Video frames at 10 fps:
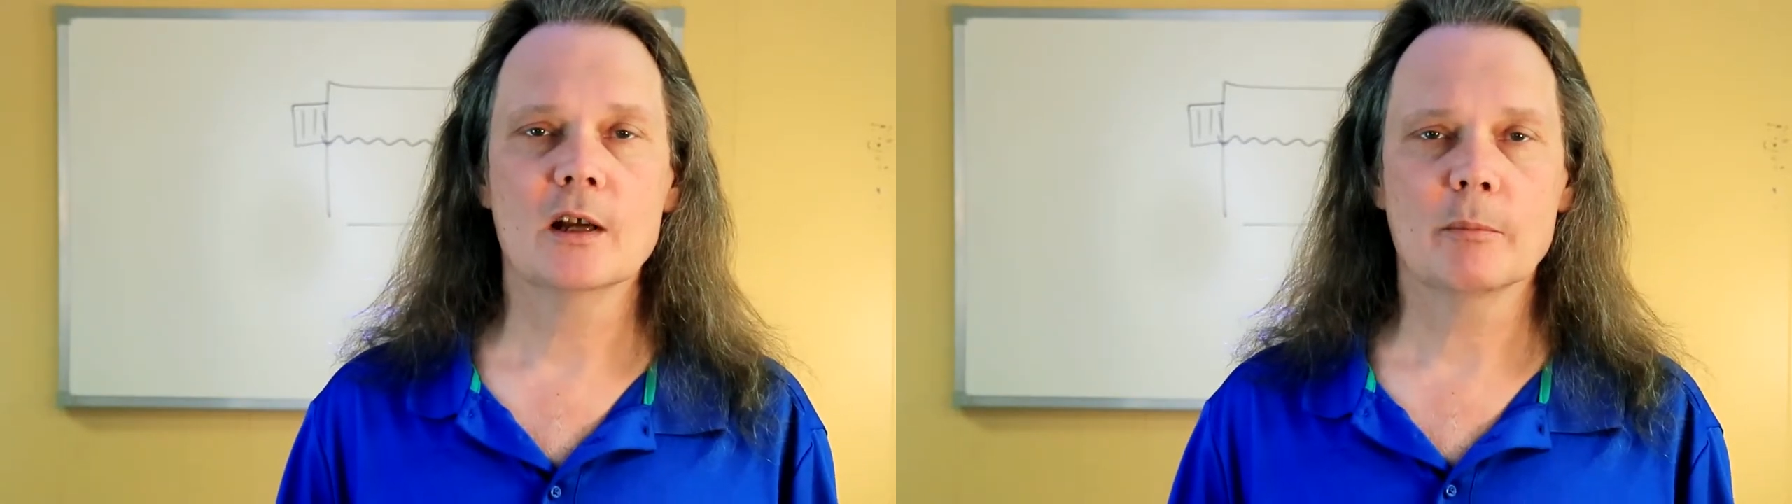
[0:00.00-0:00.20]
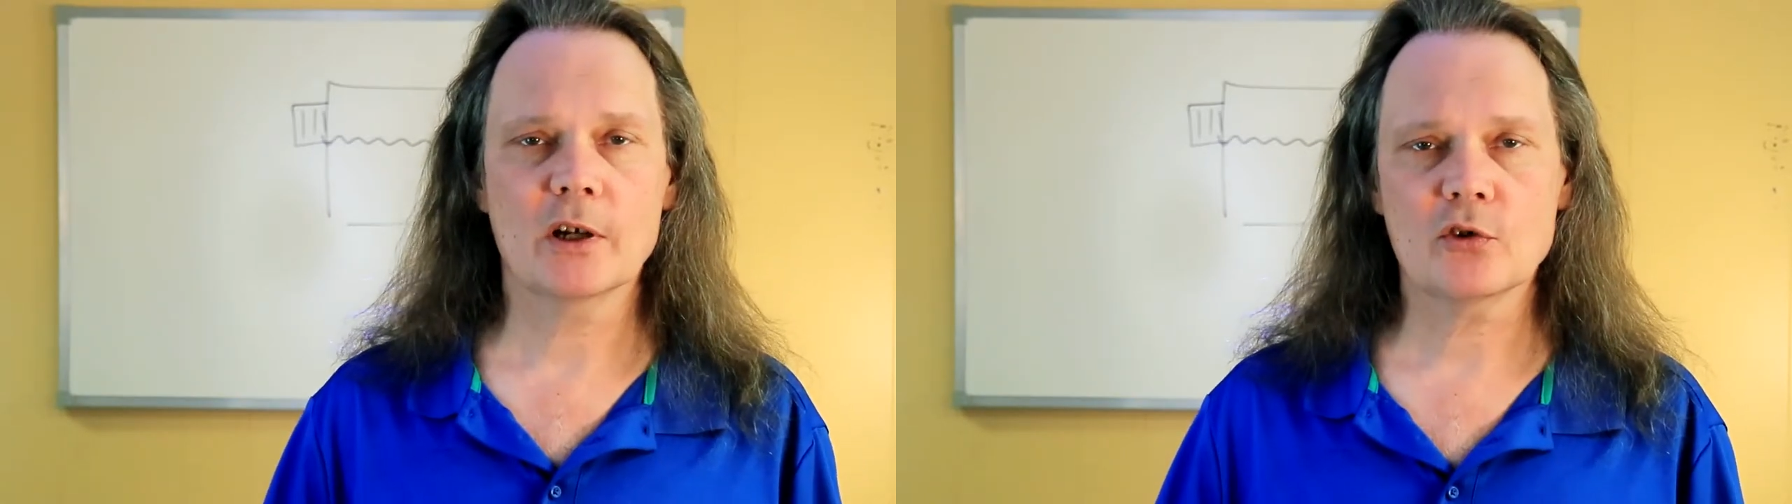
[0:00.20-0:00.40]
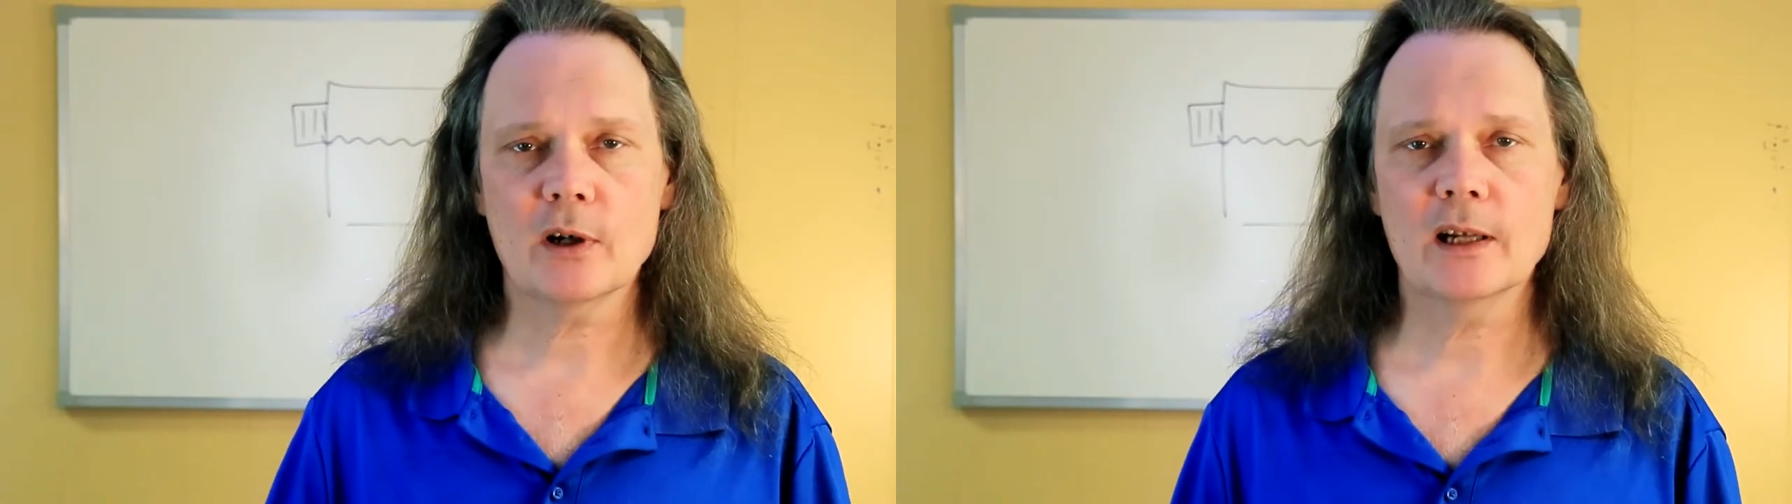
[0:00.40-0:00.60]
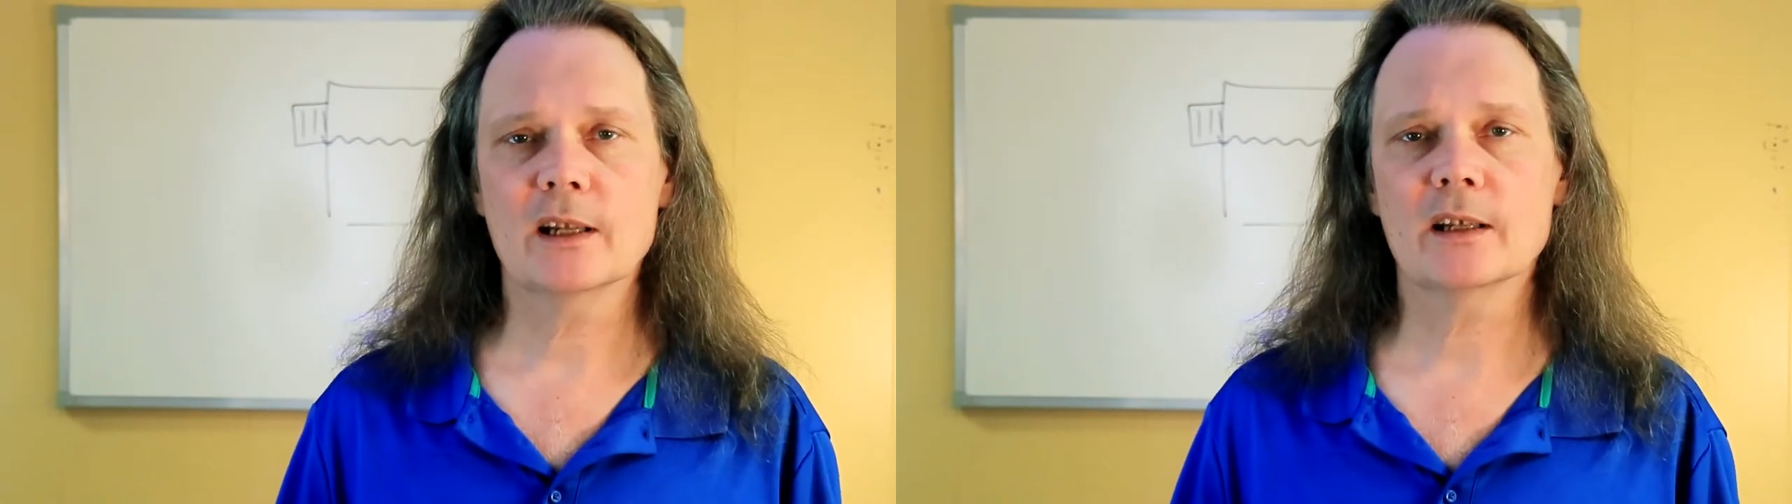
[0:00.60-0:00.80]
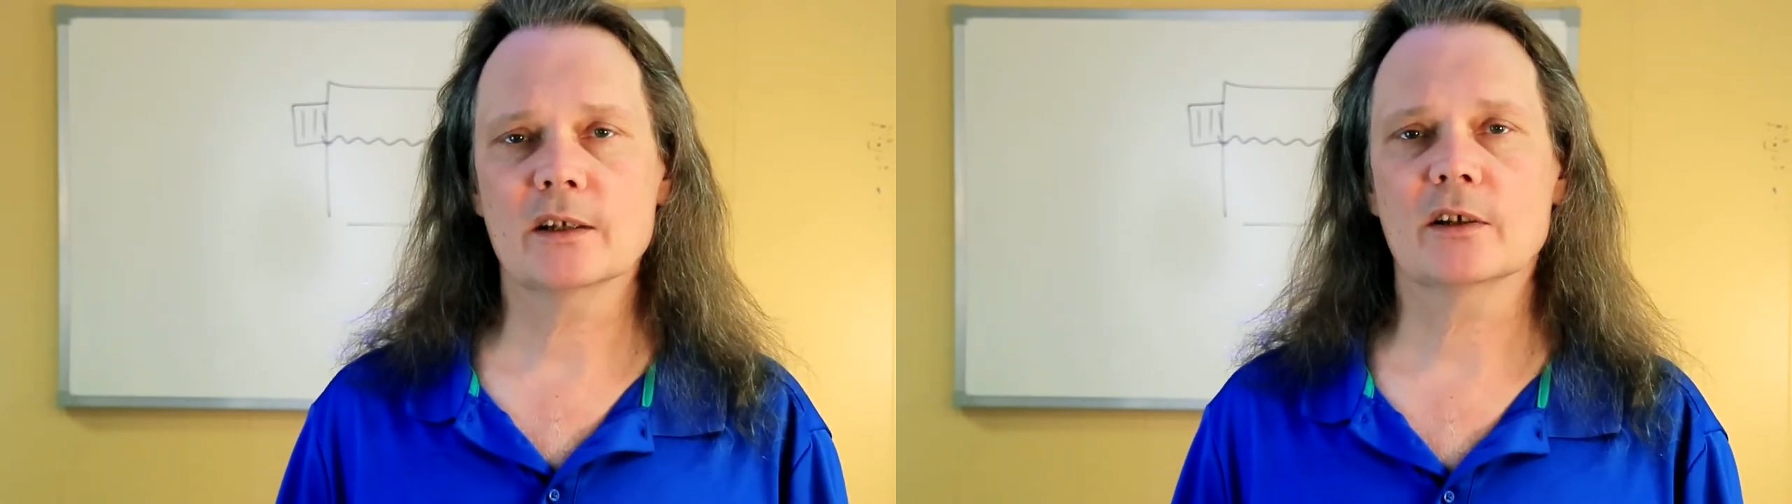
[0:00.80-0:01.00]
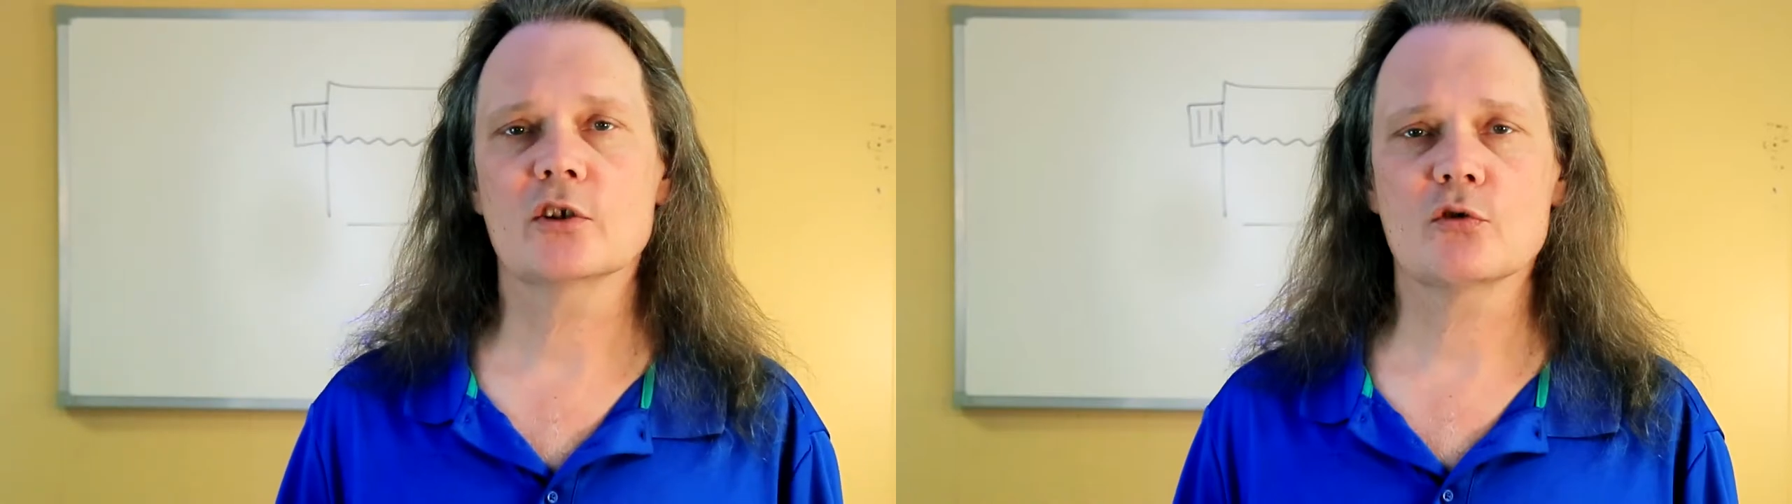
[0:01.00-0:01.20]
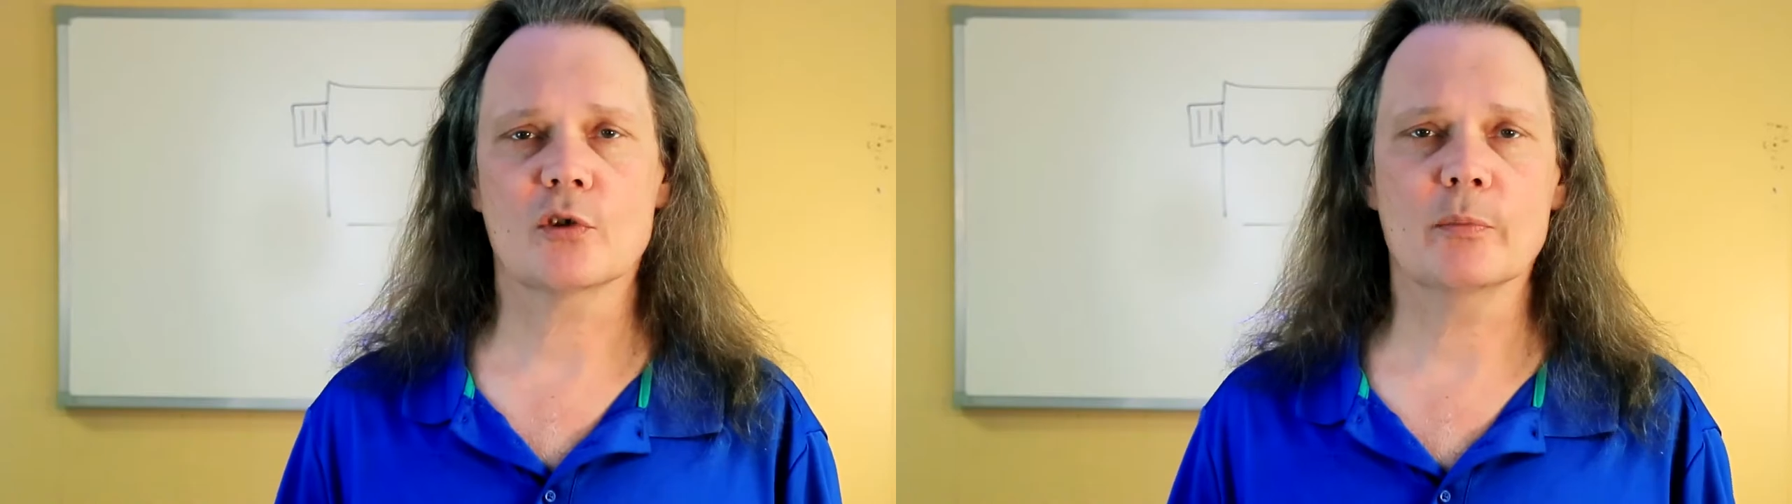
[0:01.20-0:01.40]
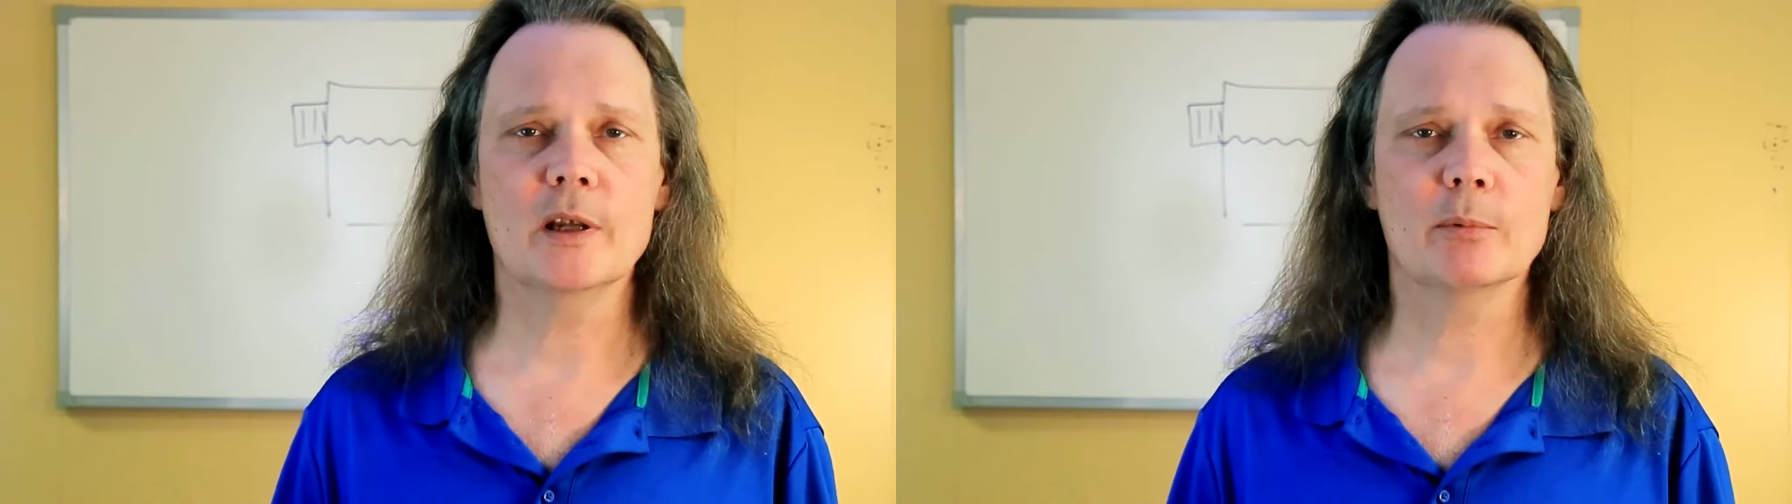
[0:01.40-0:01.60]
but I try to get in touch with
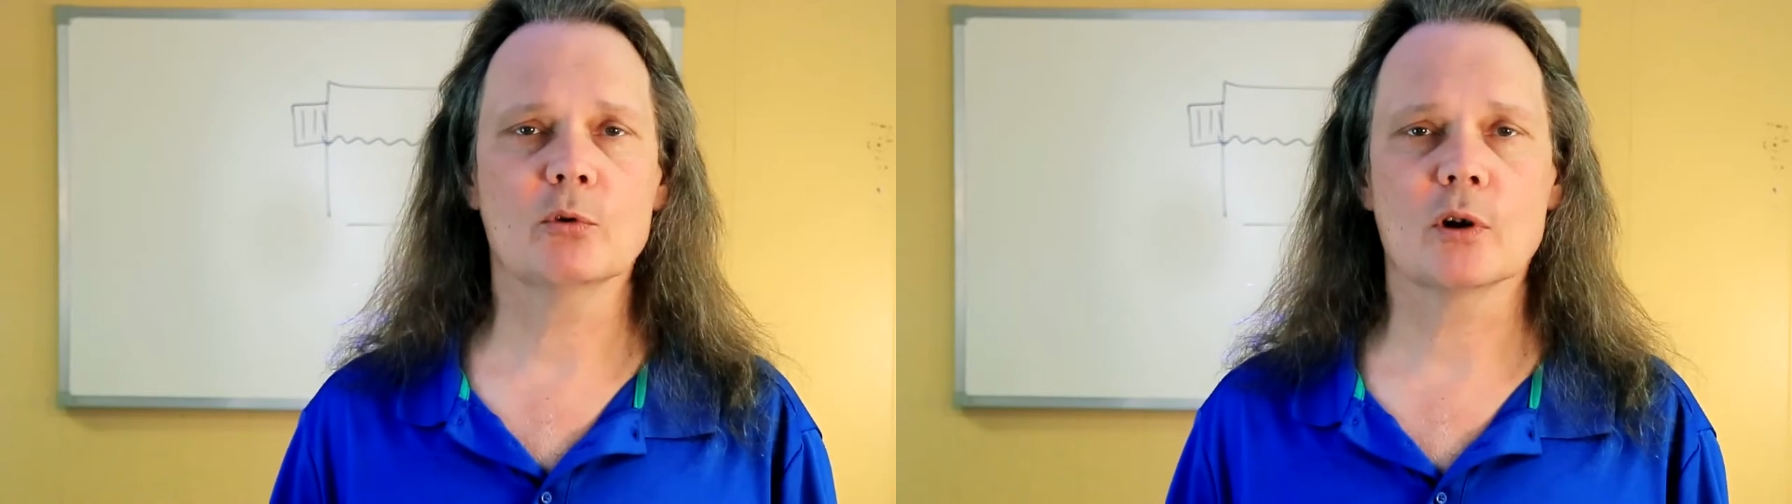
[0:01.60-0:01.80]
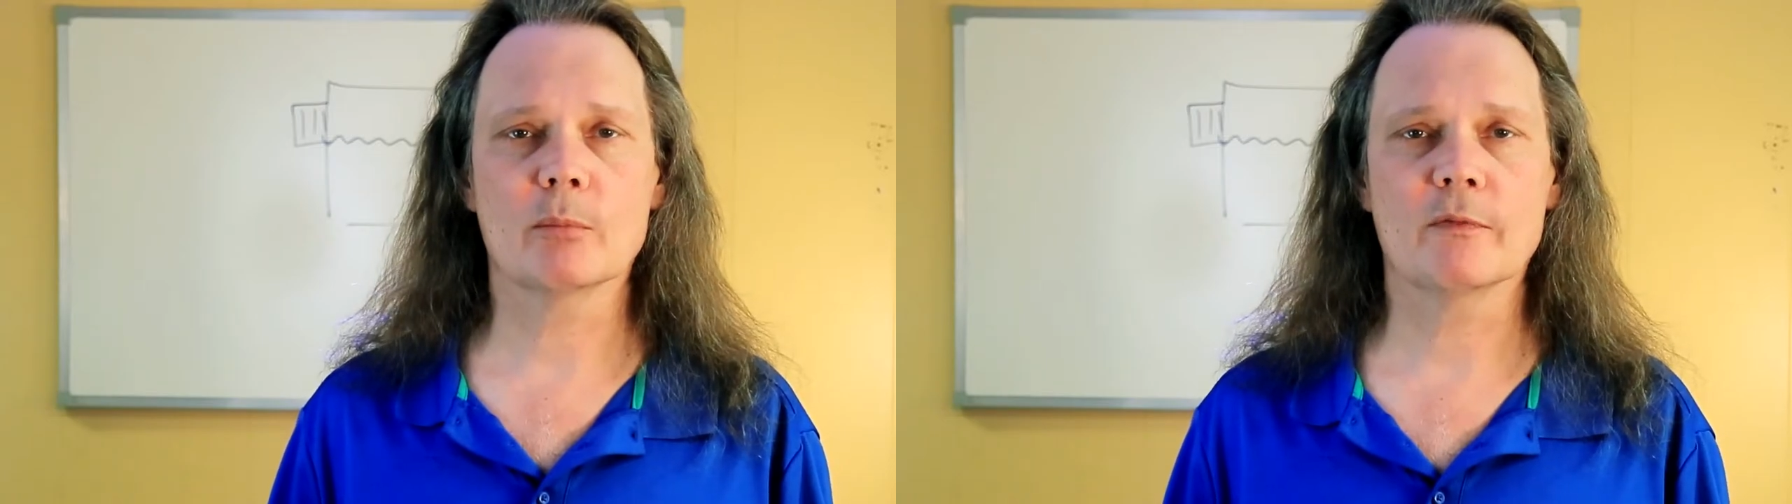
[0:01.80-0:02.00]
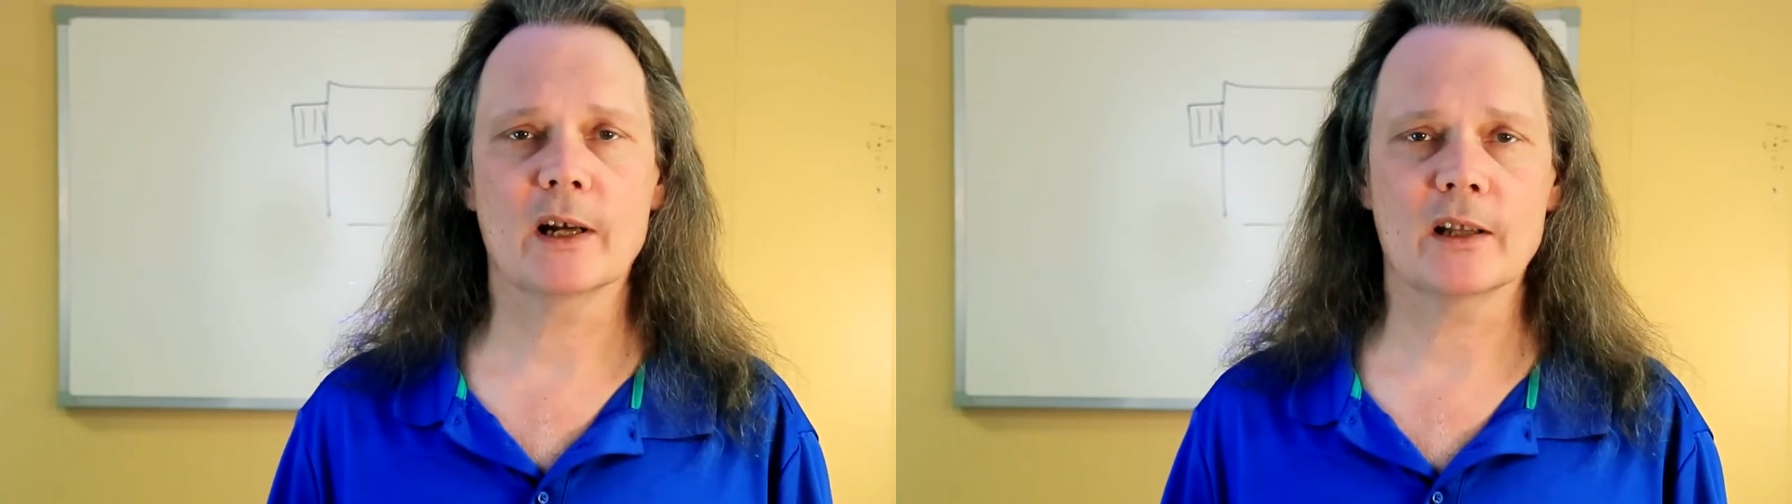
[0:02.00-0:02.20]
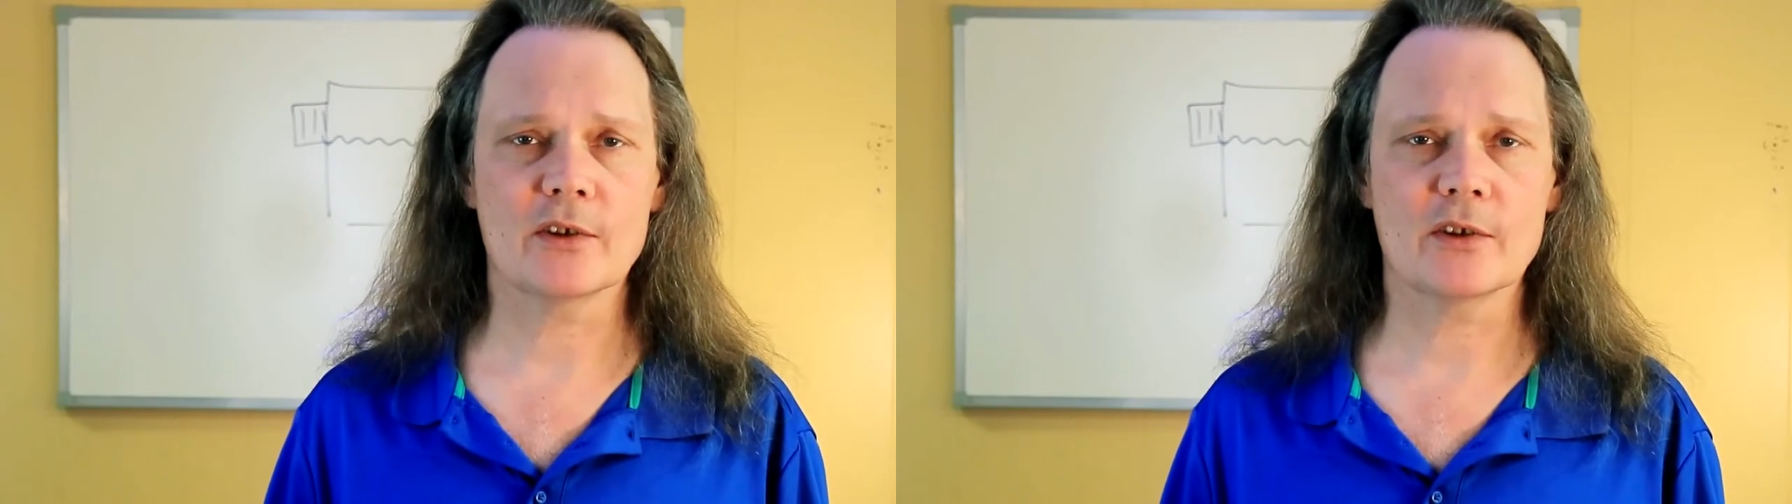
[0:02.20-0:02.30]
the people who are providing